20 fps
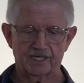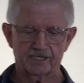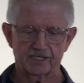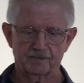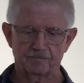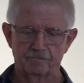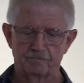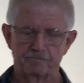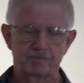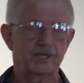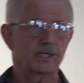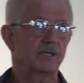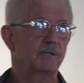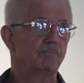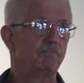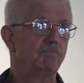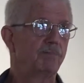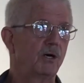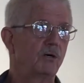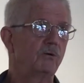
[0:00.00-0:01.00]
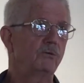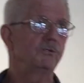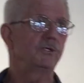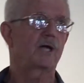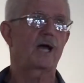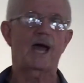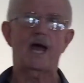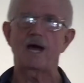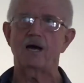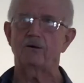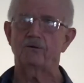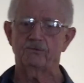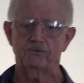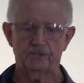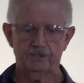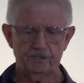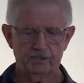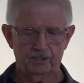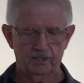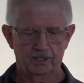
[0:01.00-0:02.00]
like a big boned
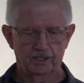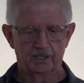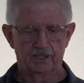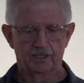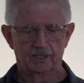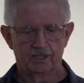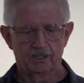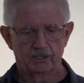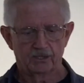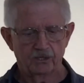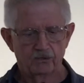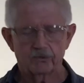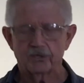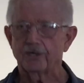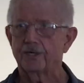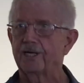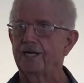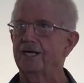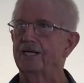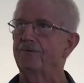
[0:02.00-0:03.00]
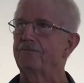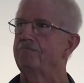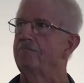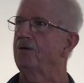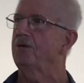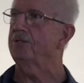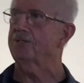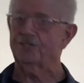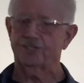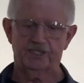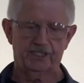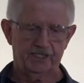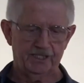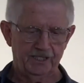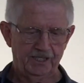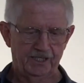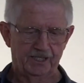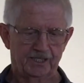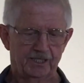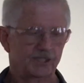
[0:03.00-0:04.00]
hound. Lord have
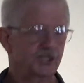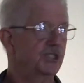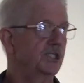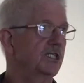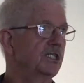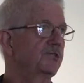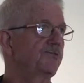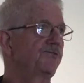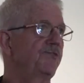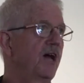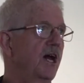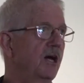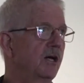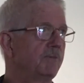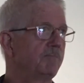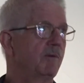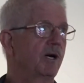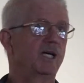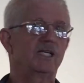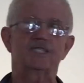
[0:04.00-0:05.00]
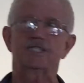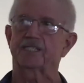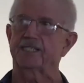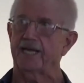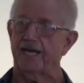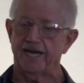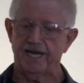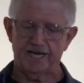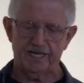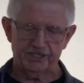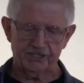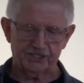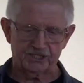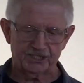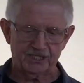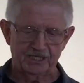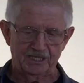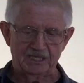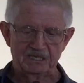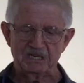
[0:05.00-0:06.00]
mercy, she's found my stash.
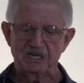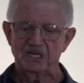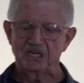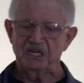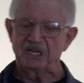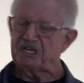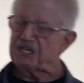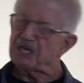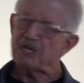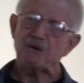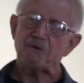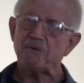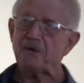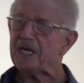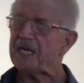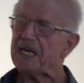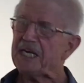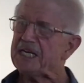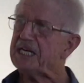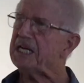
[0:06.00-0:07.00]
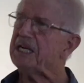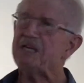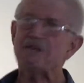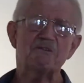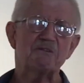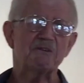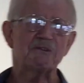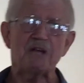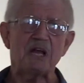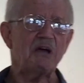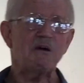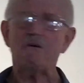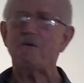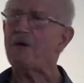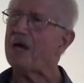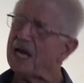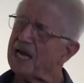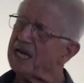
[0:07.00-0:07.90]
You eat it or no